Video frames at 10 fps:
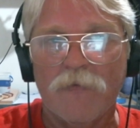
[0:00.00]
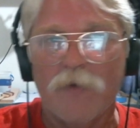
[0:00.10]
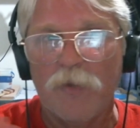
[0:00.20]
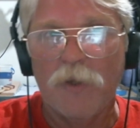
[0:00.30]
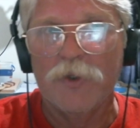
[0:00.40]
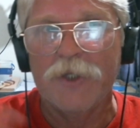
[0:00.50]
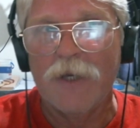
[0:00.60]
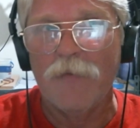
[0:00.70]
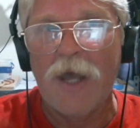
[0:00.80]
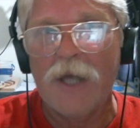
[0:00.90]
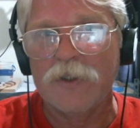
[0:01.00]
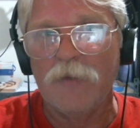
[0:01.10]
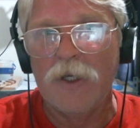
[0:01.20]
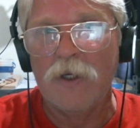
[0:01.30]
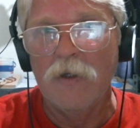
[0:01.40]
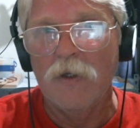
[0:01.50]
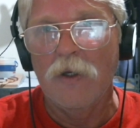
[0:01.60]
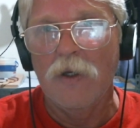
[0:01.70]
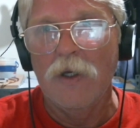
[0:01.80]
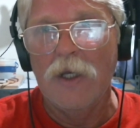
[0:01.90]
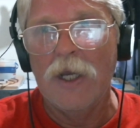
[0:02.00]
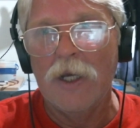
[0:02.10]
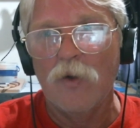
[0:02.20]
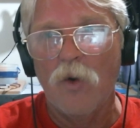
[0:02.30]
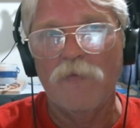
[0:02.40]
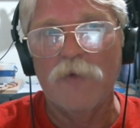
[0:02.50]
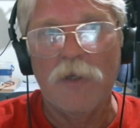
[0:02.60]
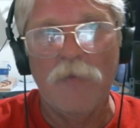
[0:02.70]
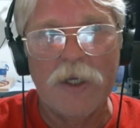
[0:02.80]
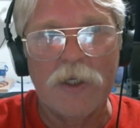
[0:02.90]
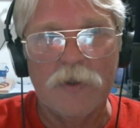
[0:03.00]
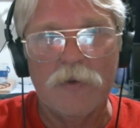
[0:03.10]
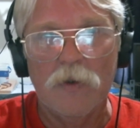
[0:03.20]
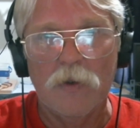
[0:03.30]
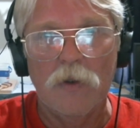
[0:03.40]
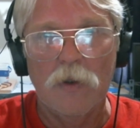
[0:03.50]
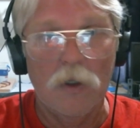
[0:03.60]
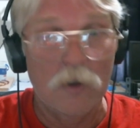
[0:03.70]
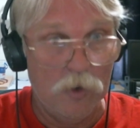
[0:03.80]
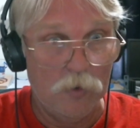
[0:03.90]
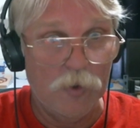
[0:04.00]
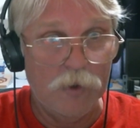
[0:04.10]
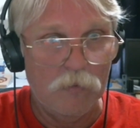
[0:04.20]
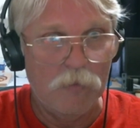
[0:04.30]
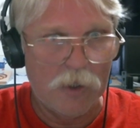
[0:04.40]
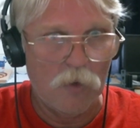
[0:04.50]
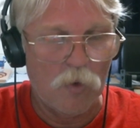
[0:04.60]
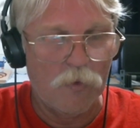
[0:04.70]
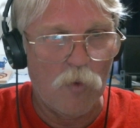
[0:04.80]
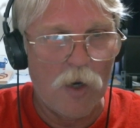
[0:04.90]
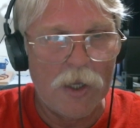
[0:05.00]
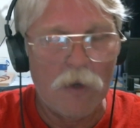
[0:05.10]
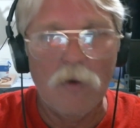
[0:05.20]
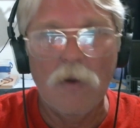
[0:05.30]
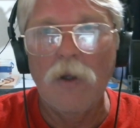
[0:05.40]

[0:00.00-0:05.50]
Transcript: for people to get back to me and hopefully make it a good one, make it worthwhile.